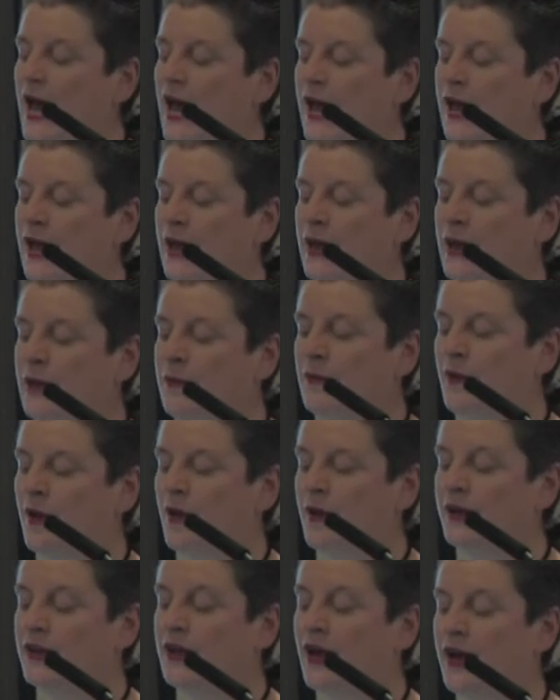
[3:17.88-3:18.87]
Um,
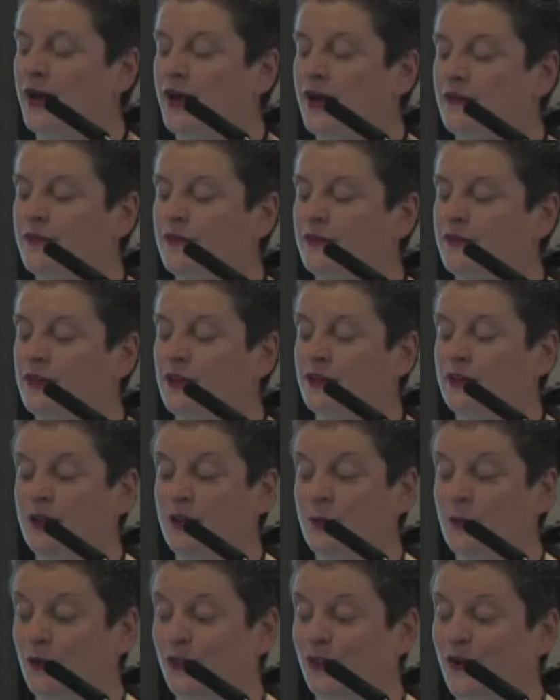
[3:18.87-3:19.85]
I have
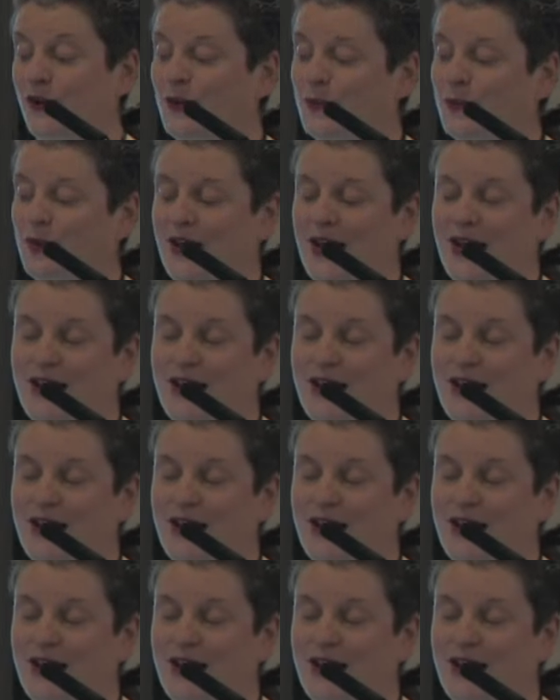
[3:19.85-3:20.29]
chemotherapy